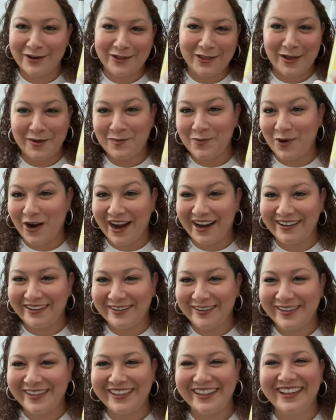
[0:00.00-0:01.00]
that bridal
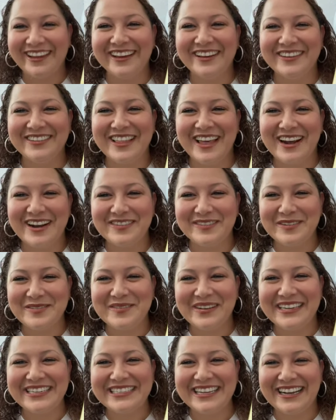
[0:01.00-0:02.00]
glow that
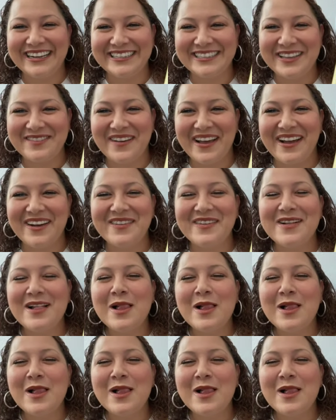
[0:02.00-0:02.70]
everybody talks about.